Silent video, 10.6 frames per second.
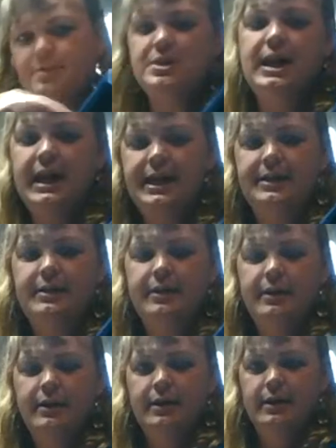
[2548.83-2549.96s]
side,
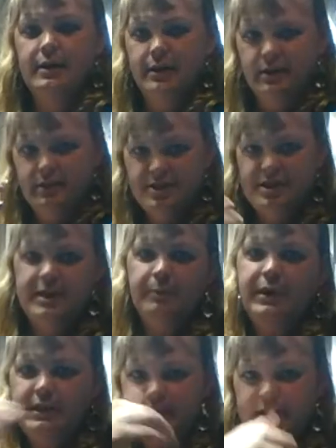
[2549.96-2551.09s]
the same
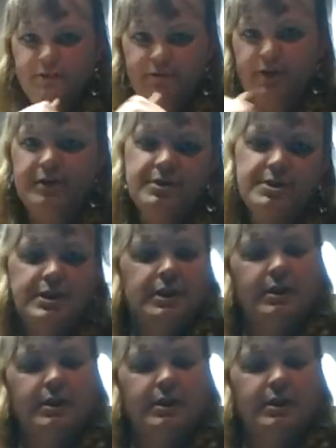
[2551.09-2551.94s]
way I did the first.